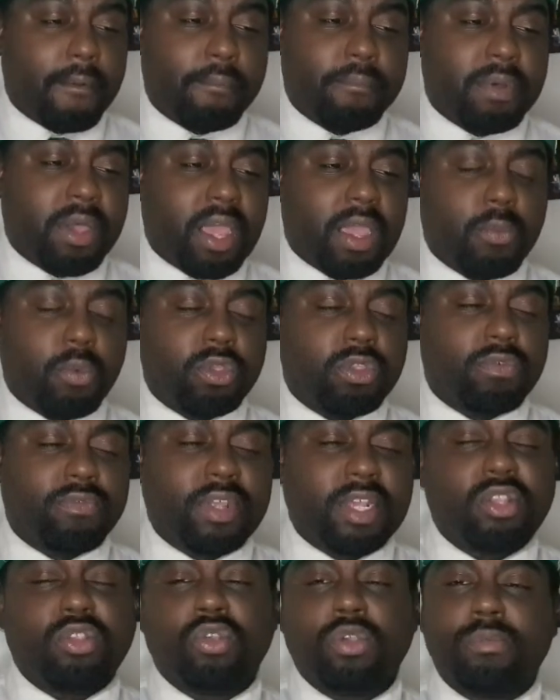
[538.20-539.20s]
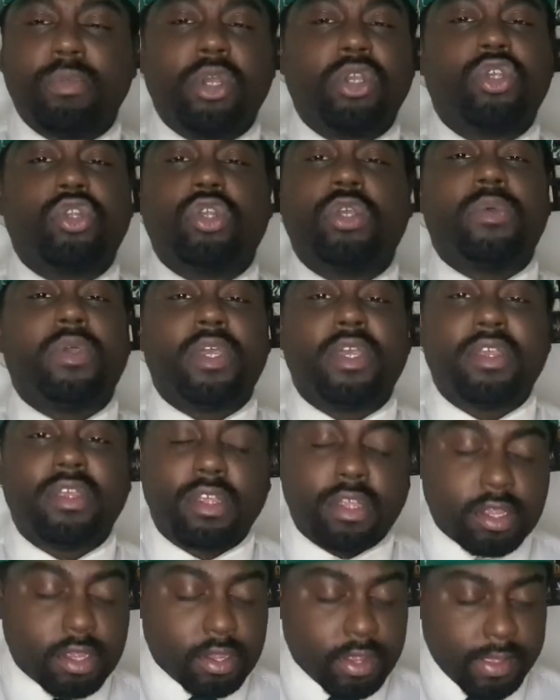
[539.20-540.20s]
But it wasn't really too much to
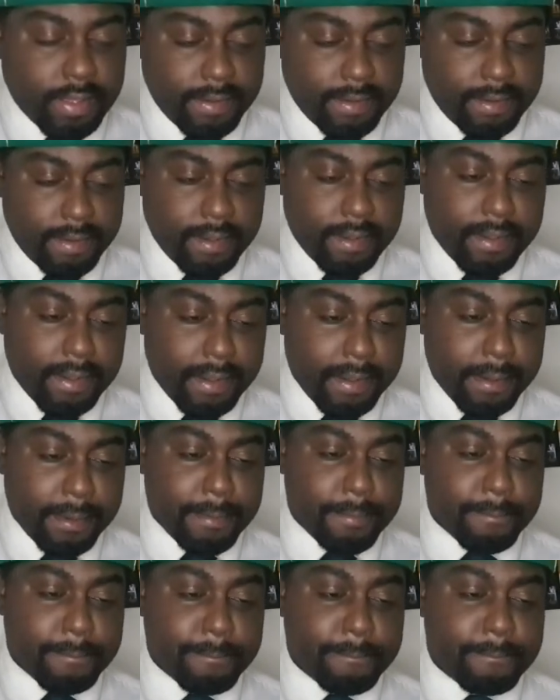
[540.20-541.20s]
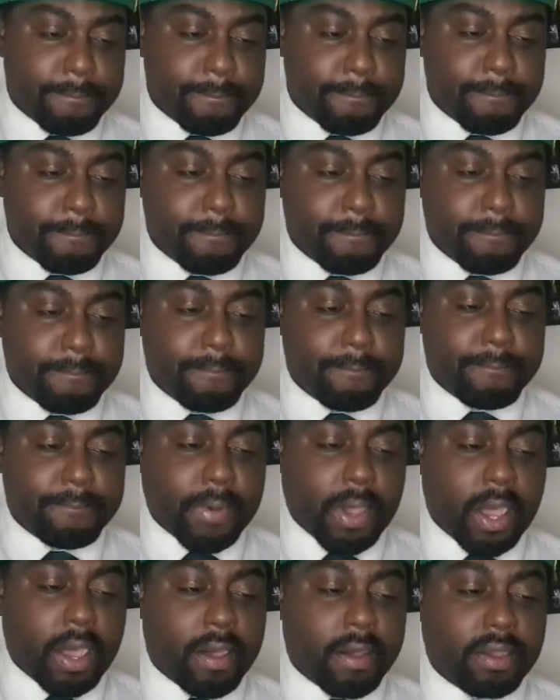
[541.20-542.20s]
it. But it
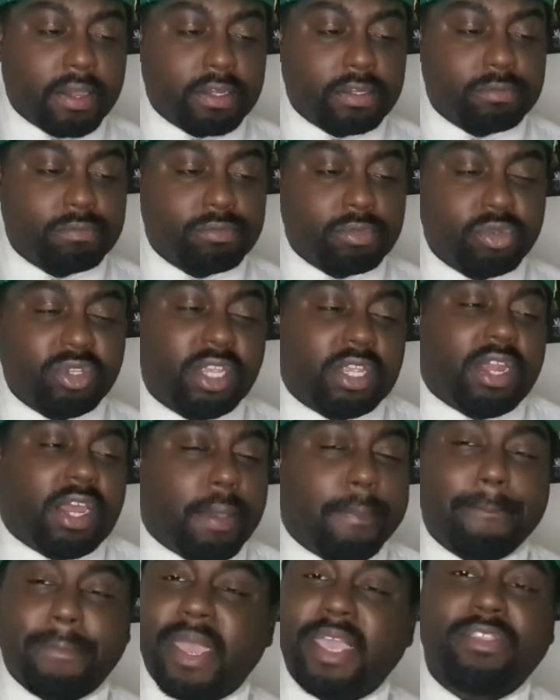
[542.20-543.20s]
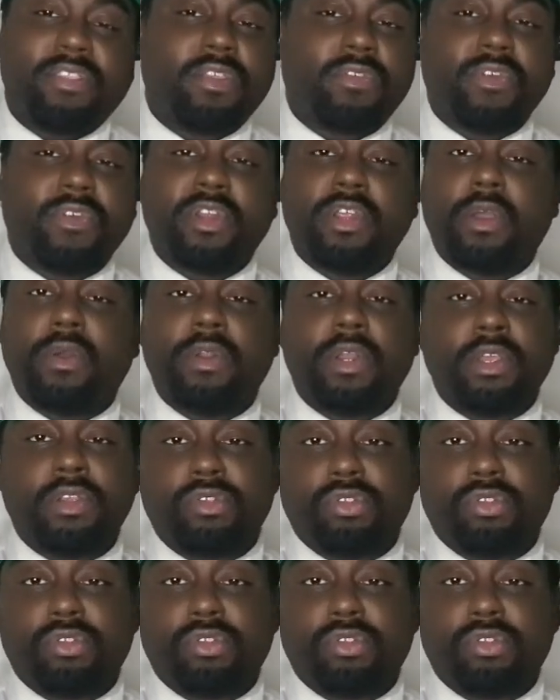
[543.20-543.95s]
was just like a basic video, innit?